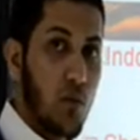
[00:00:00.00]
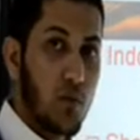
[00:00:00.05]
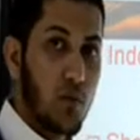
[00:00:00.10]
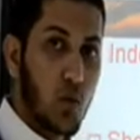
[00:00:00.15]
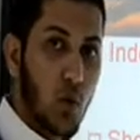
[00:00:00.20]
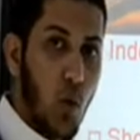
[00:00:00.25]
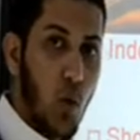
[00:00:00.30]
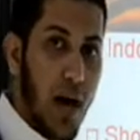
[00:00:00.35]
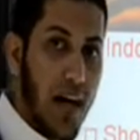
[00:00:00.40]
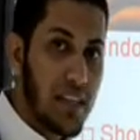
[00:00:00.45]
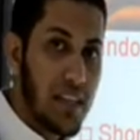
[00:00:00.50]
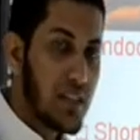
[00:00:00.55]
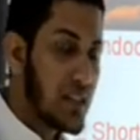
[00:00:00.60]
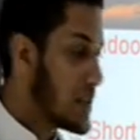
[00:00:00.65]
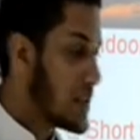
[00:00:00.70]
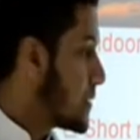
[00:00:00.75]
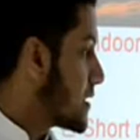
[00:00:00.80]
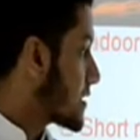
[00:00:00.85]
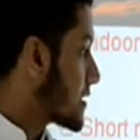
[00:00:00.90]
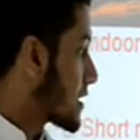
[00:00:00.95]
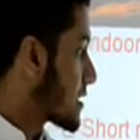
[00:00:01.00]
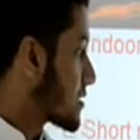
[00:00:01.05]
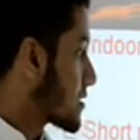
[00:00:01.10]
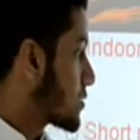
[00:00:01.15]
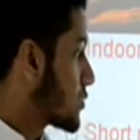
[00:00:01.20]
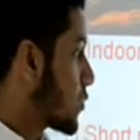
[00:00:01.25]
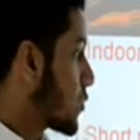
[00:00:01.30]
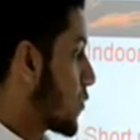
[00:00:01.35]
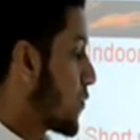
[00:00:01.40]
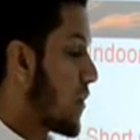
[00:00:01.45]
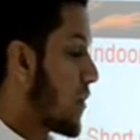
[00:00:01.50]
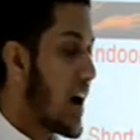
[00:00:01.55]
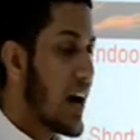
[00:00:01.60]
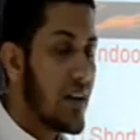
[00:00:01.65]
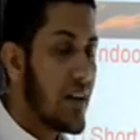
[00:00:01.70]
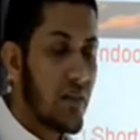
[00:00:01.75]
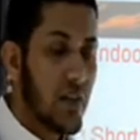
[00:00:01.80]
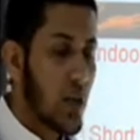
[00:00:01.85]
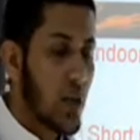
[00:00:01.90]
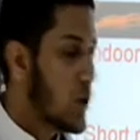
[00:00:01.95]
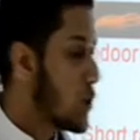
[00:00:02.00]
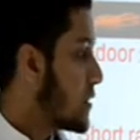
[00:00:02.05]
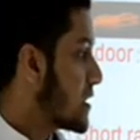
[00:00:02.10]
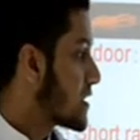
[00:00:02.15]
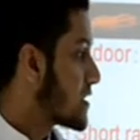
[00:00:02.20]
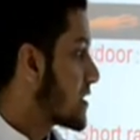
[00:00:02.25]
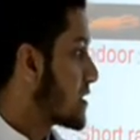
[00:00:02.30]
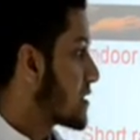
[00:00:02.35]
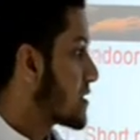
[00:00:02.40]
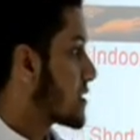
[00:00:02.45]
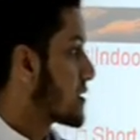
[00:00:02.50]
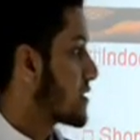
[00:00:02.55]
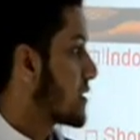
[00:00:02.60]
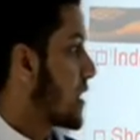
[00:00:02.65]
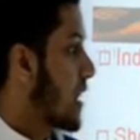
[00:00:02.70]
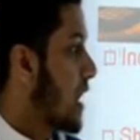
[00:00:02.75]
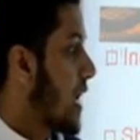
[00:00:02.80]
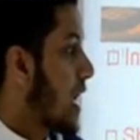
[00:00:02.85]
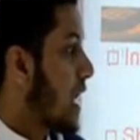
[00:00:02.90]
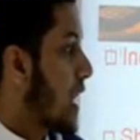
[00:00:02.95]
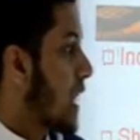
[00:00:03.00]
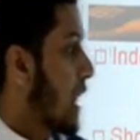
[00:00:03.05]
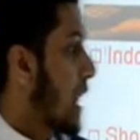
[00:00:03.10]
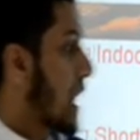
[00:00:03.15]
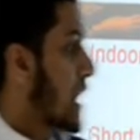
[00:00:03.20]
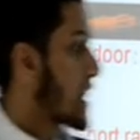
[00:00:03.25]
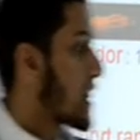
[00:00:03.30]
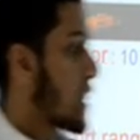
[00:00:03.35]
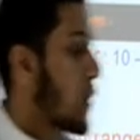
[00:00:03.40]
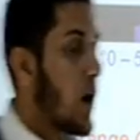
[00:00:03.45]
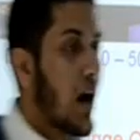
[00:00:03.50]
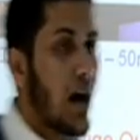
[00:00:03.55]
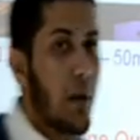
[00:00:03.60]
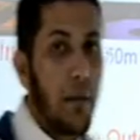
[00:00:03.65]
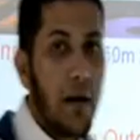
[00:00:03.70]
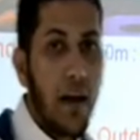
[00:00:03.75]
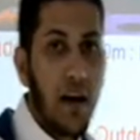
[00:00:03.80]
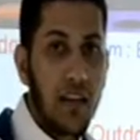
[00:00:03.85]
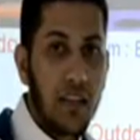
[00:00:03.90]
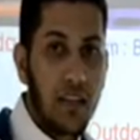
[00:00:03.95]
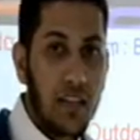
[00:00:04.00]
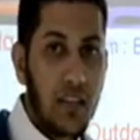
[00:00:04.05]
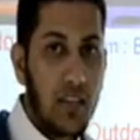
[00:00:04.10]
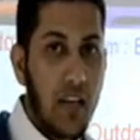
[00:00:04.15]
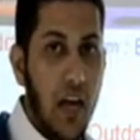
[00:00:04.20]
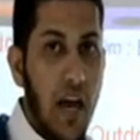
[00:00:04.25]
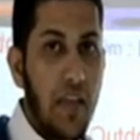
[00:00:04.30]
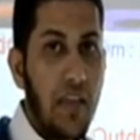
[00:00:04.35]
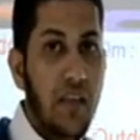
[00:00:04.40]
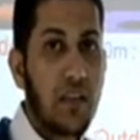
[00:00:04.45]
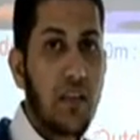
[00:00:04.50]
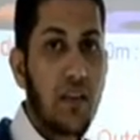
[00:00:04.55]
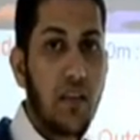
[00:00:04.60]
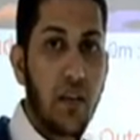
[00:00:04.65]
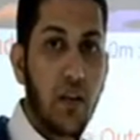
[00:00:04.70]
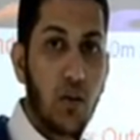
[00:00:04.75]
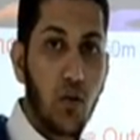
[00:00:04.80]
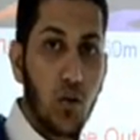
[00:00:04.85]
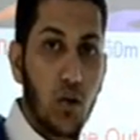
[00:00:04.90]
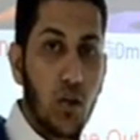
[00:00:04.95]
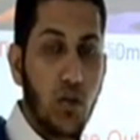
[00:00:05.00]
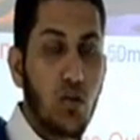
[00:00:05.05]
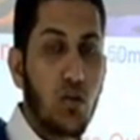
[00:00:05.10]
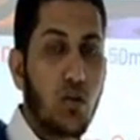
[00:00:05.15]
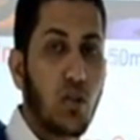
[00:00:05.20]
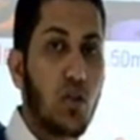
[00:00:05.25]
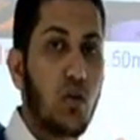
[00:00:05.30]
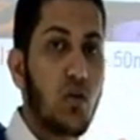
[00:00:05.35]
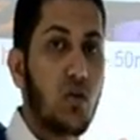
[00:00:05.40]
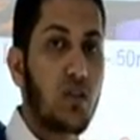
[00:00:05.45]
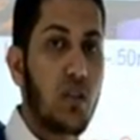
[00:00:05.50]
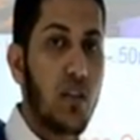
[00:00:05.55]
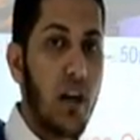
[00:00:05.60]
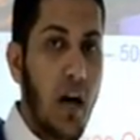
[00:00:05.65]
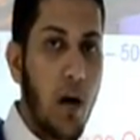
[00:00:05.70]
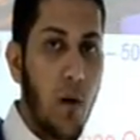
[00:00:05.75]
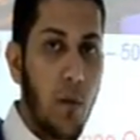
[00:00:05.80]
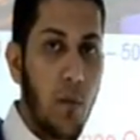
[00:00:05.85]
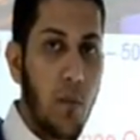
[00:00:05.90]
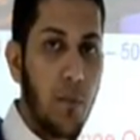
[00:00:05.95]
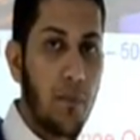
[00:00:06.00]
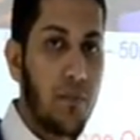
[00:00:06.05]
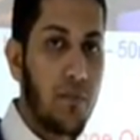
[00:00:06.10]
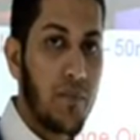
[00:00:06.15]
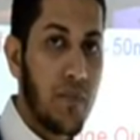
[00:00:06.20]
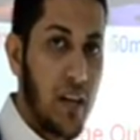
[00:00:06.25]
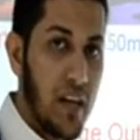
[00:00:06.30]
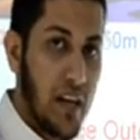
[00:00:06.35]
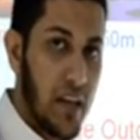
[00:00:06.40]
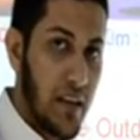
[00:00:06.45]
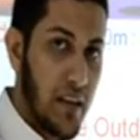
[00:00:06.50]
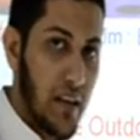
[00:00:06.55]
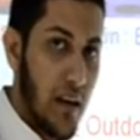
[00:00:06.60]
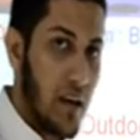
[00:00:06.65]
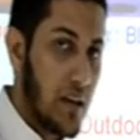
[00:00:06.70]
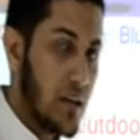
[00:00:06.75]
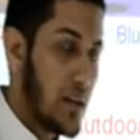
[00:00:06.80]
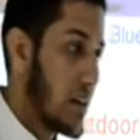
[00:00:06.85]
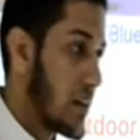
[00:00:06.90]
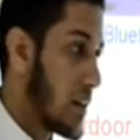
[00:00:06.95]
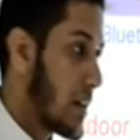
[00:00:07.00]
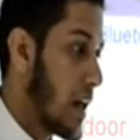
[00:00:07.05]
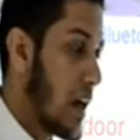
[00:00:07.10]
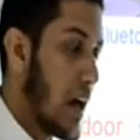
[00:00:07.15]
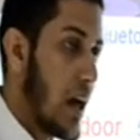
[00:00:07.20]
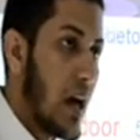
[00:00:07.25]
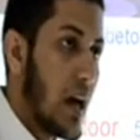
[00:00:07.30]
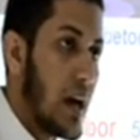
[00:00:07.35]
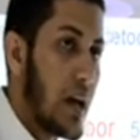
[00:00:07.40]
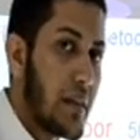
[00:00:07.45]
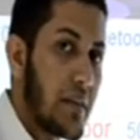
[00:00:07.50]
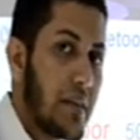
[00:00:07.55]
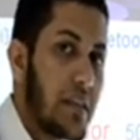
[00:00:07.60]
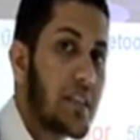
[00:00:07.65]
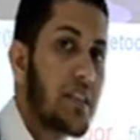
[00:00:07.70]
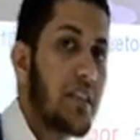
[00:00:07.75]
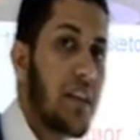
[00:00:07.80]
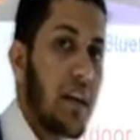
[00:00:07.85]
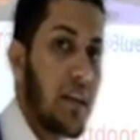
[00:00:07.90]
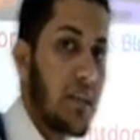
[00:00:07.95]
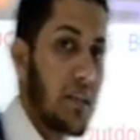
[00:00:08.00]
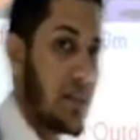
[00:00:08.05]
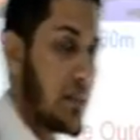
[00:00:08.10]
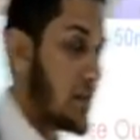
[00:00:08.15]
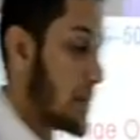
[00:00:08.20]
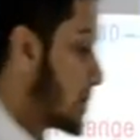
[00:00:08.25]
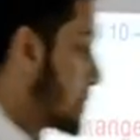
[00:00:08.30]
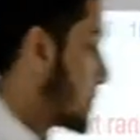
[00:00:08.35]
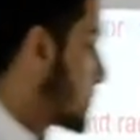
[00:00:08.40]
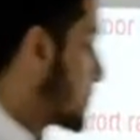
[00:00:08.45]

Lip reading: from 200 meters to 5 kilometers, like the WiMAX, and this is the new technology used now in these days.